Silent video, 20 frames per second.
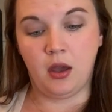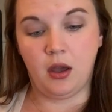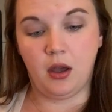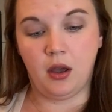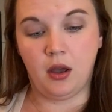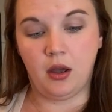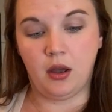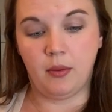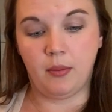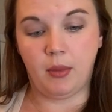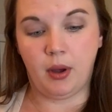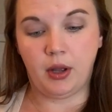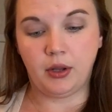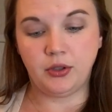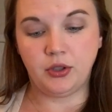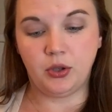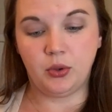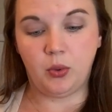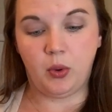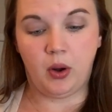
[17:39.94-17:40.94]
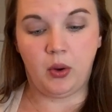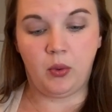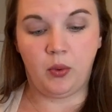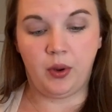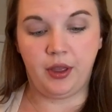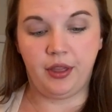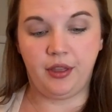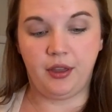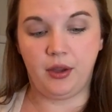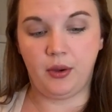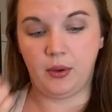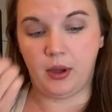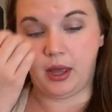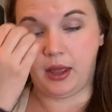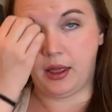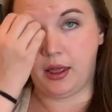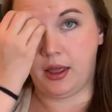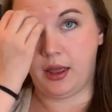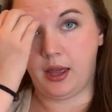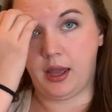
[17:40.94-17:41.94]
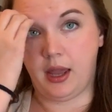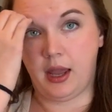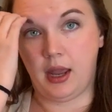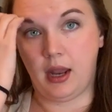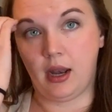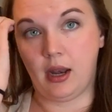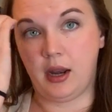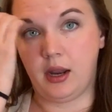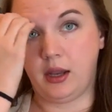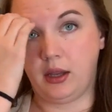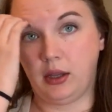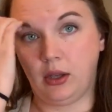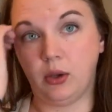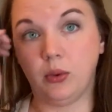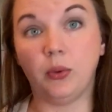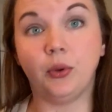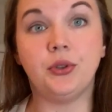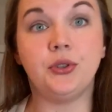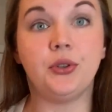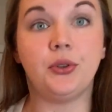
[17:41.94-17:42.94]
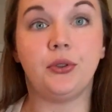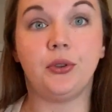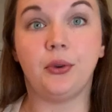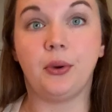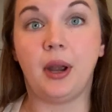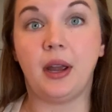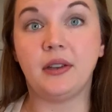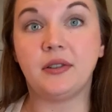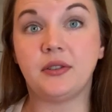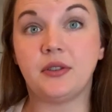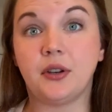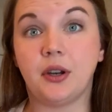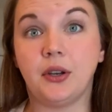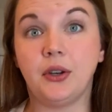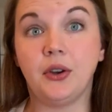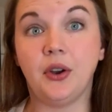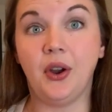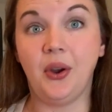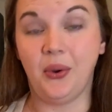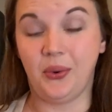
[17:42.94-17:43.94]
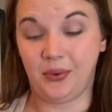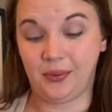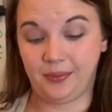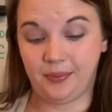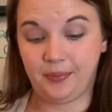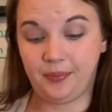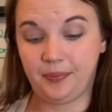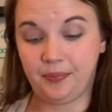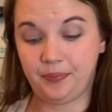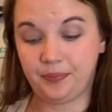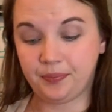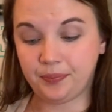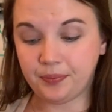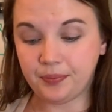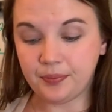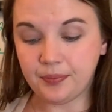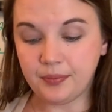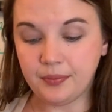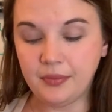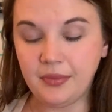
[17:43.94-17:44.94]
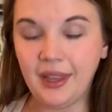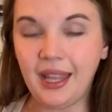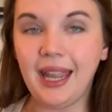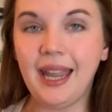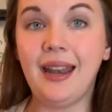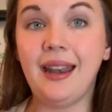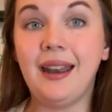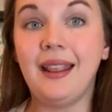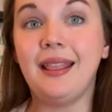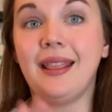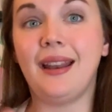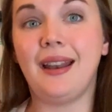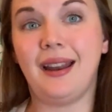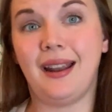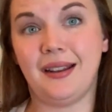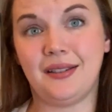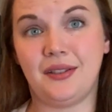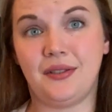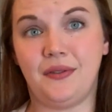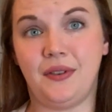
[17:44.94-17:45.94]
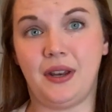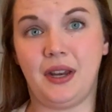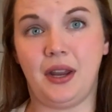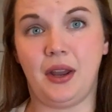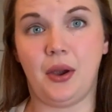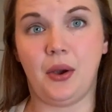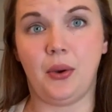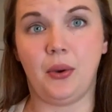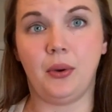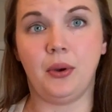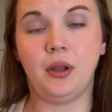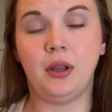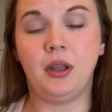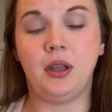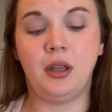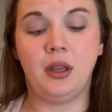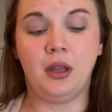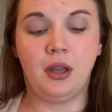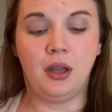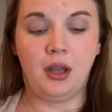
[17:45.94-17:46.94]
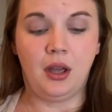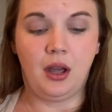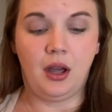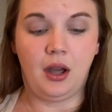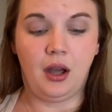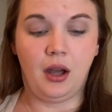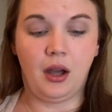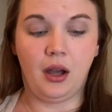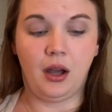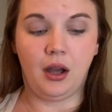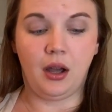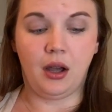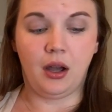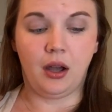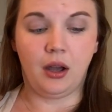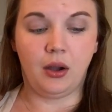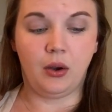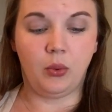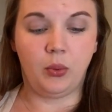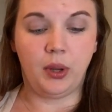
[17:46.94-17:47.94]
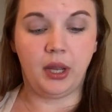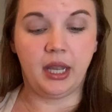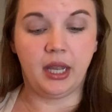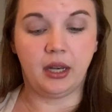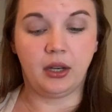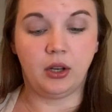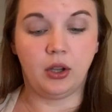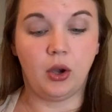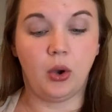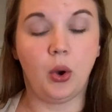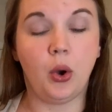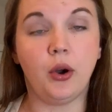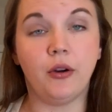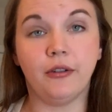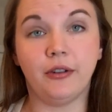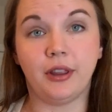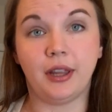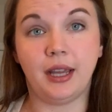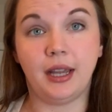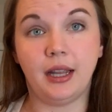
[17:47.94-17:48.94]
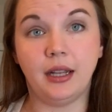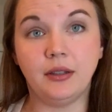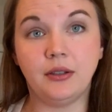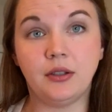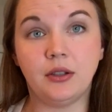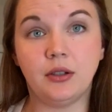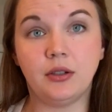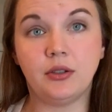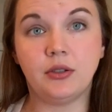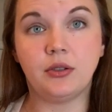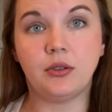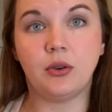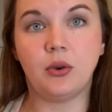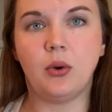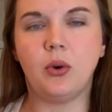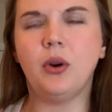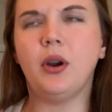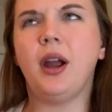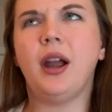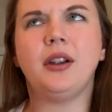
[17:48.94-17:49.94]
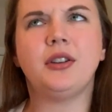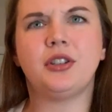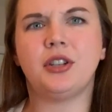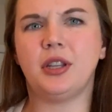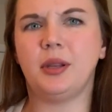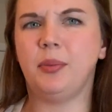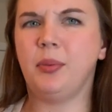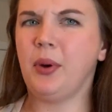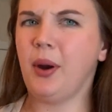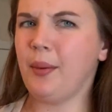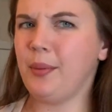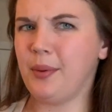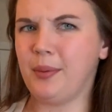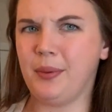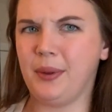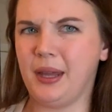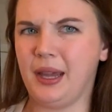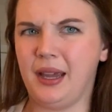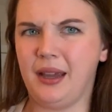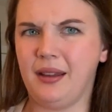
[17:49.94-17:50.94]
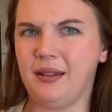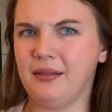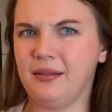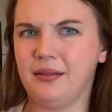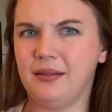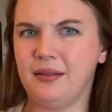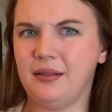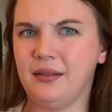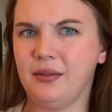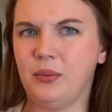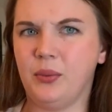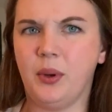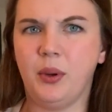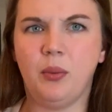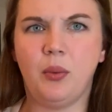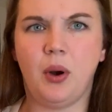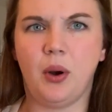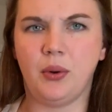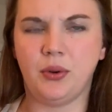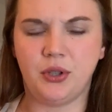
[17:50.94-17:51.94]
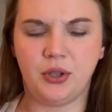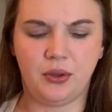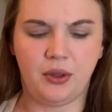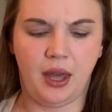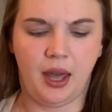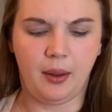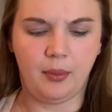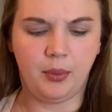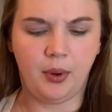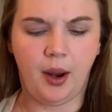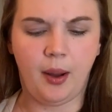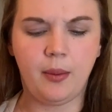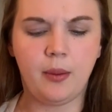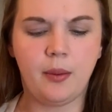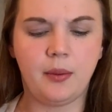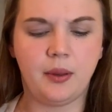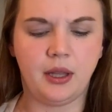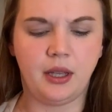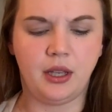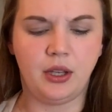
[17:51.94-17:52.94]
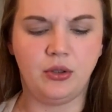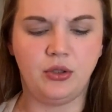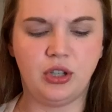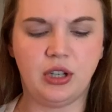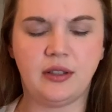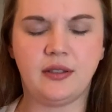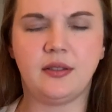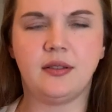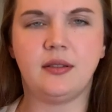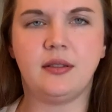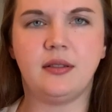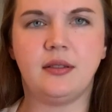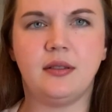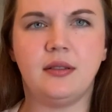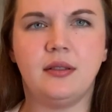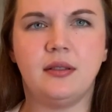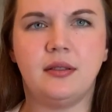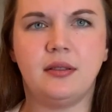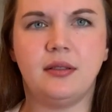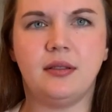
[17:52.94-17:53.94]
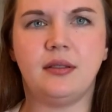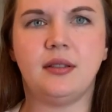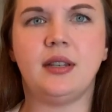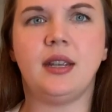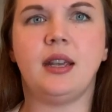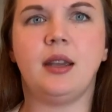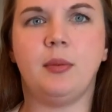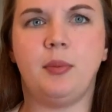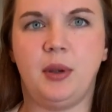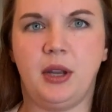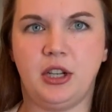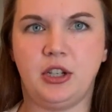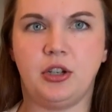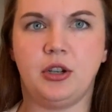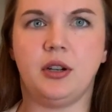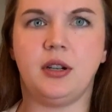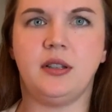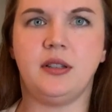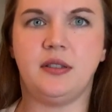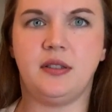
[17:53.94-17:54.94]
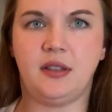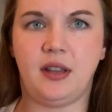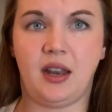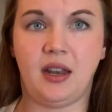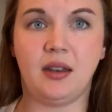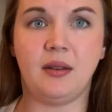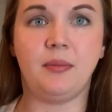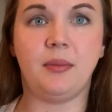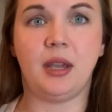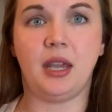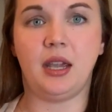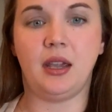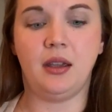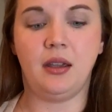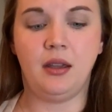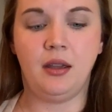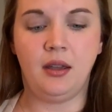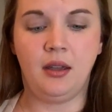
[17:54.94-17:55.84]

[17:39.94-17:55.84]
Um, I'll do one with you and then you will do the rest on your own. And in the next video, uh, we can go over the answers or actually probably we won't do that. Probably you just take a picture and send me